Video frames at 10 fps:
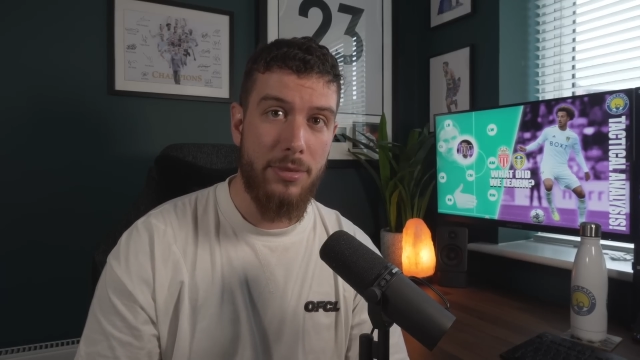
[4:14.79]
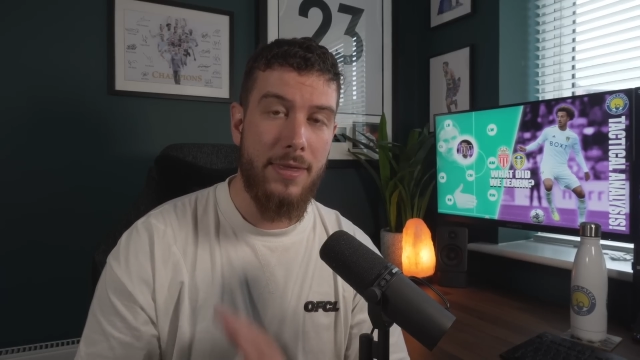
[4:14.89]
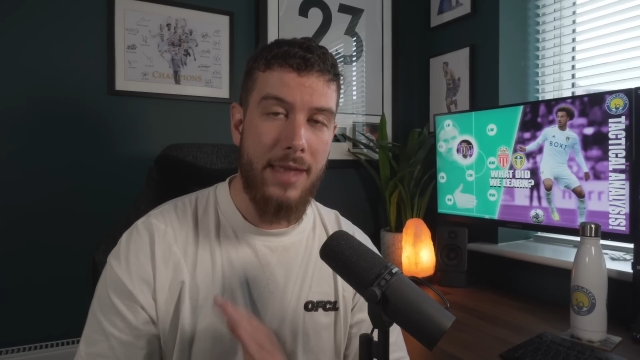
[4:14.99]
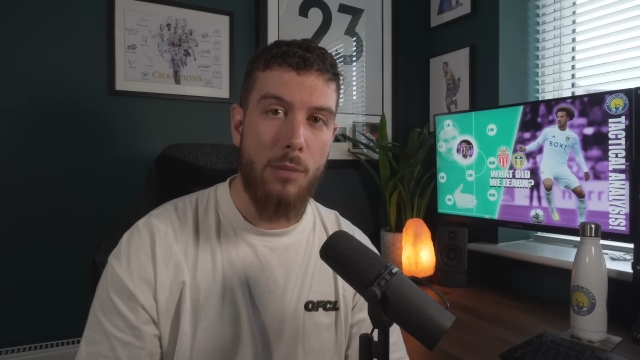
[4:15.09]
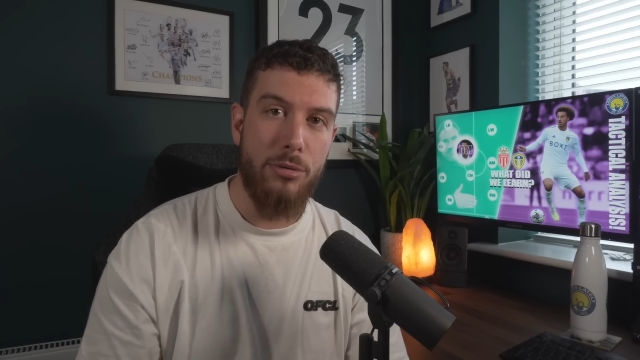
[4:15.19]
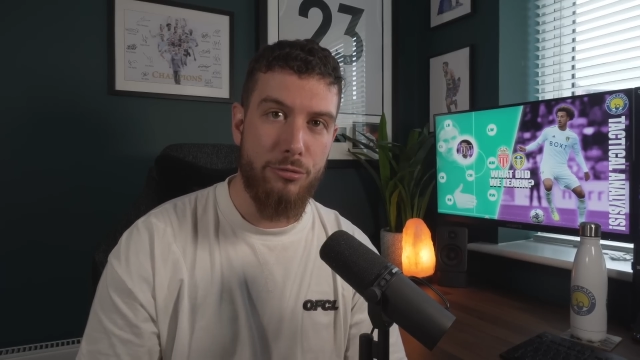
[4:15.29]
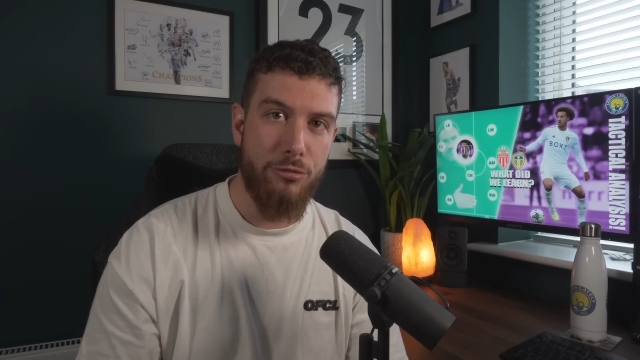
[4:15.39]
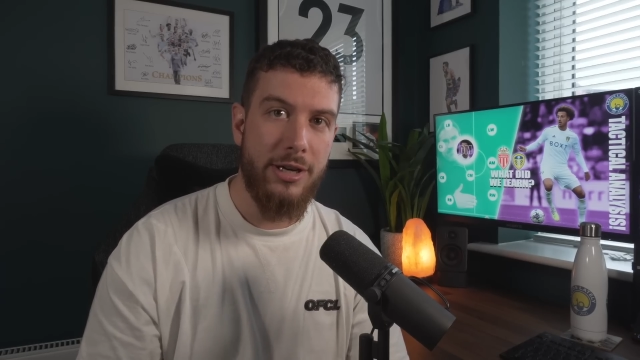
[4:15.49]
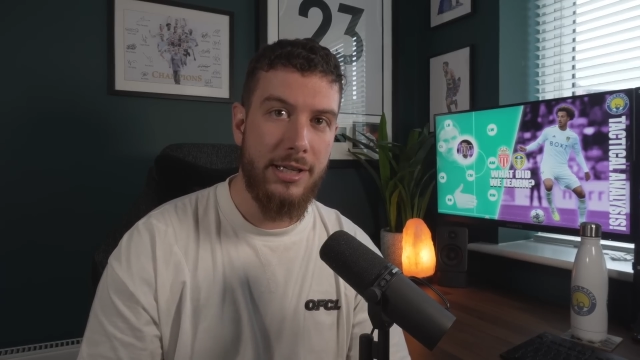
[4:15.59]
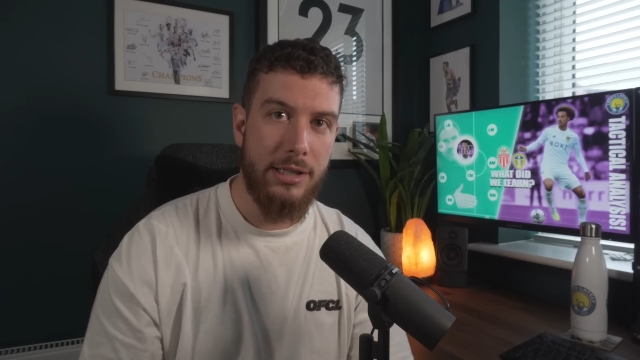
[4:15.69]
then that'll be
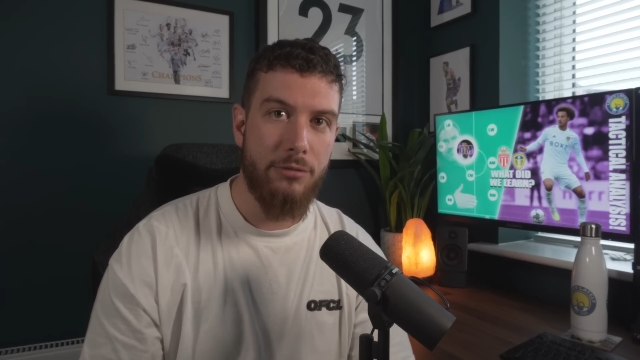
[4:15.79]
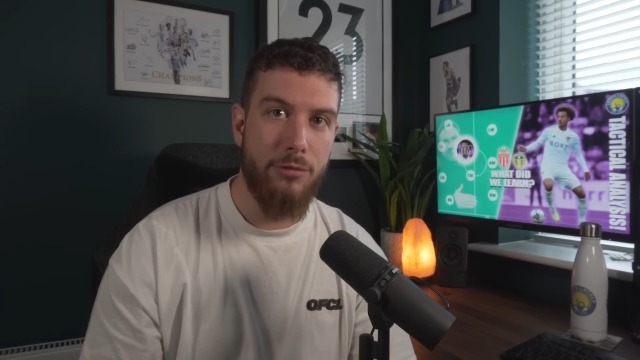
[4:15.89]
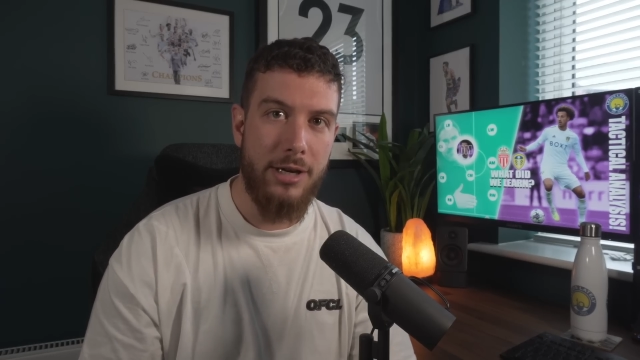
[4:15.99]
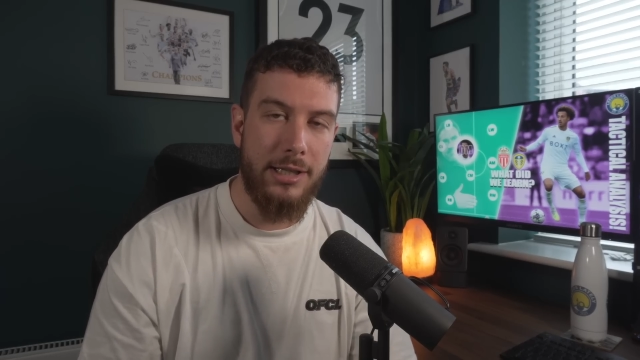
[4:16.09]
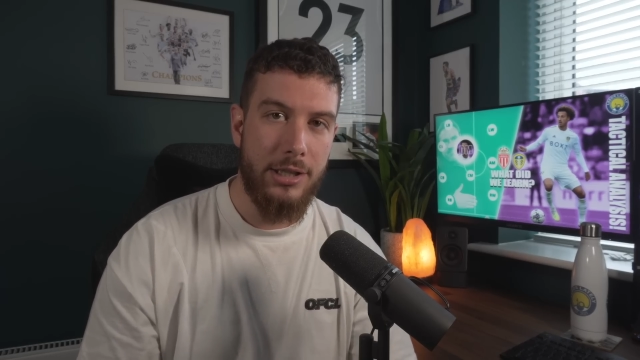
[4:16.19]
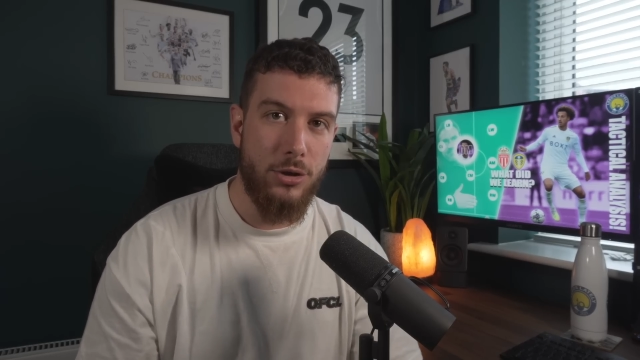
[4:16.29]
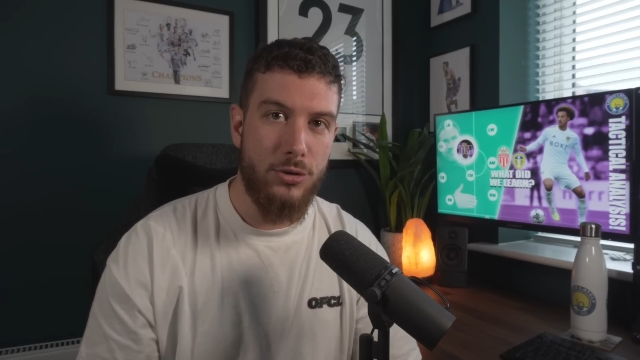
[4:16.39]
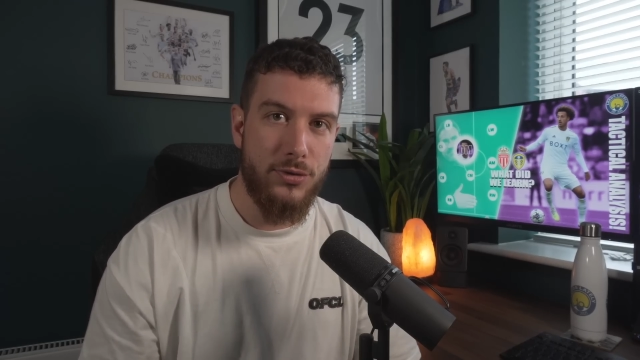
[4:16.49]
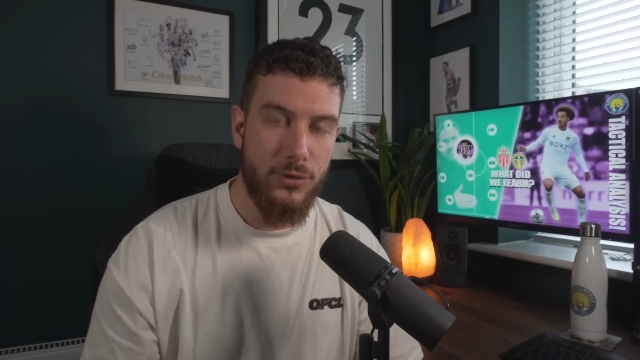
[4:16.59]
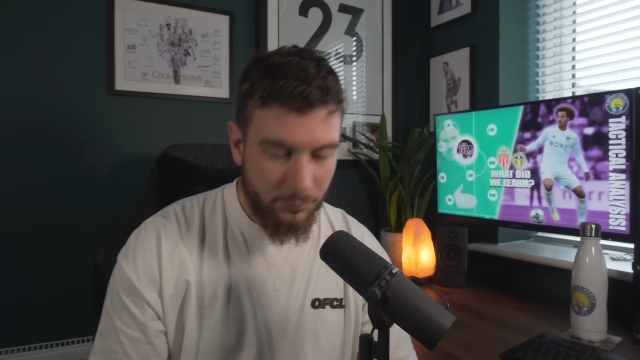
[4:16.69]
really, really
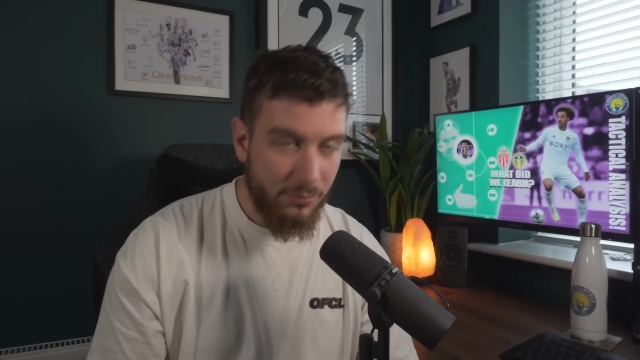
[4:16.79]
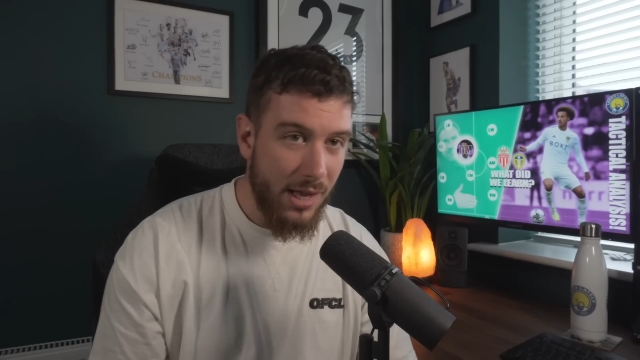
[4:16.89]
useful.